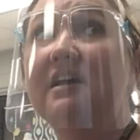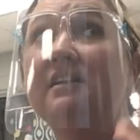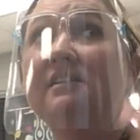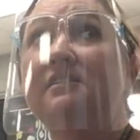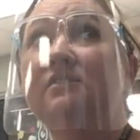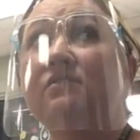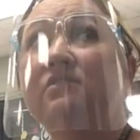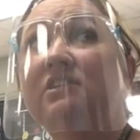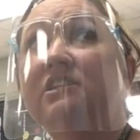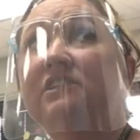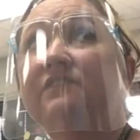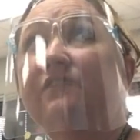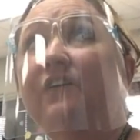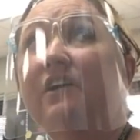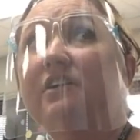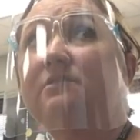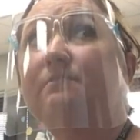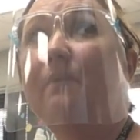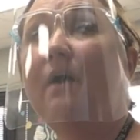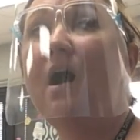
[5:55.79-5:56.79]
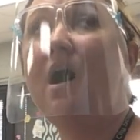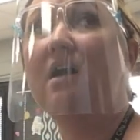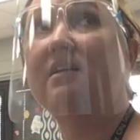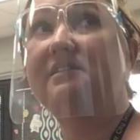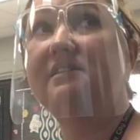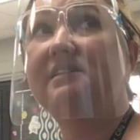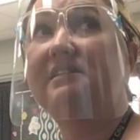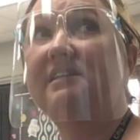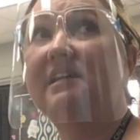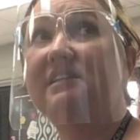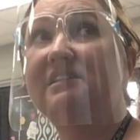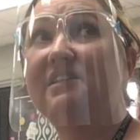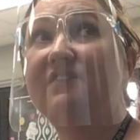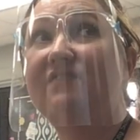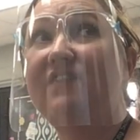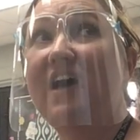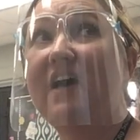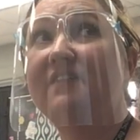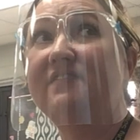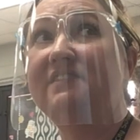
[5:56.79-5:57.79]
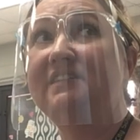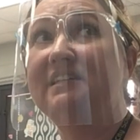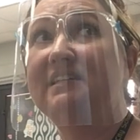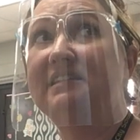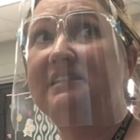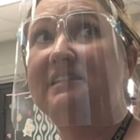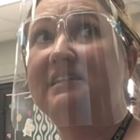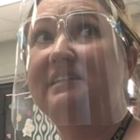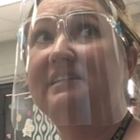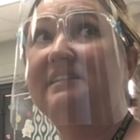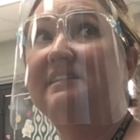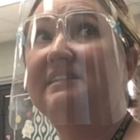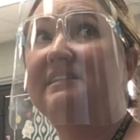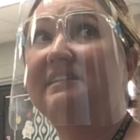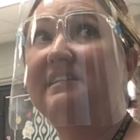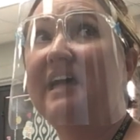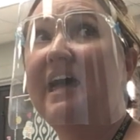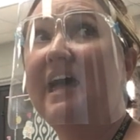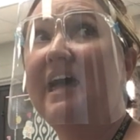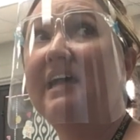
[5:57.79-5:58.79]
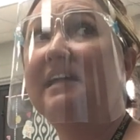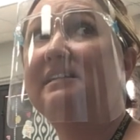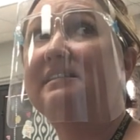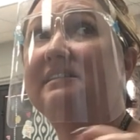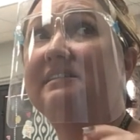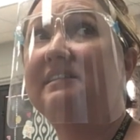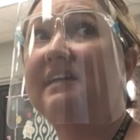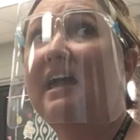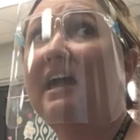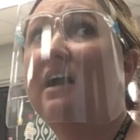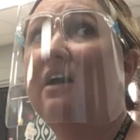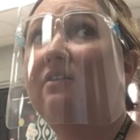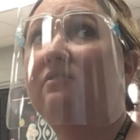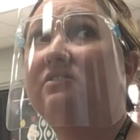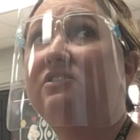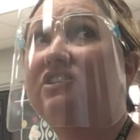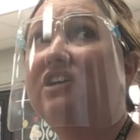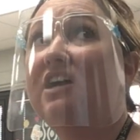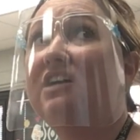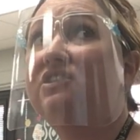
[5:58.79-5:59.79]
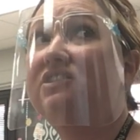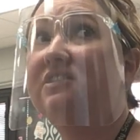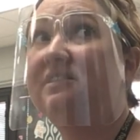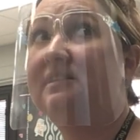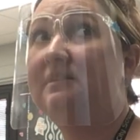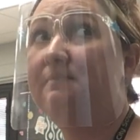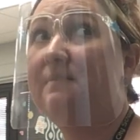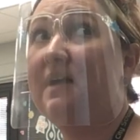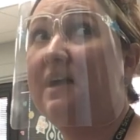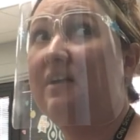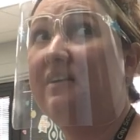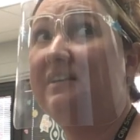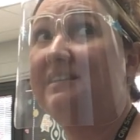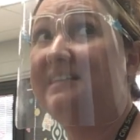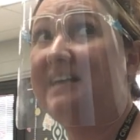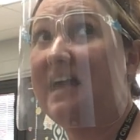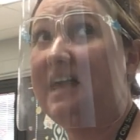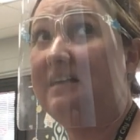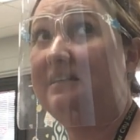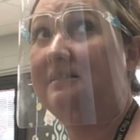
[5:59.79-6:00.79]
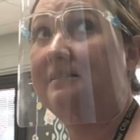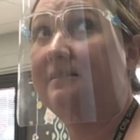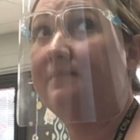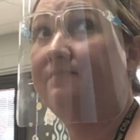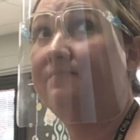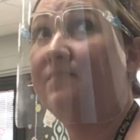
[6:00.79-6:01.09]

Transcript: So in this first box, it says the five senses, sight, sound, touch and smell, and taste.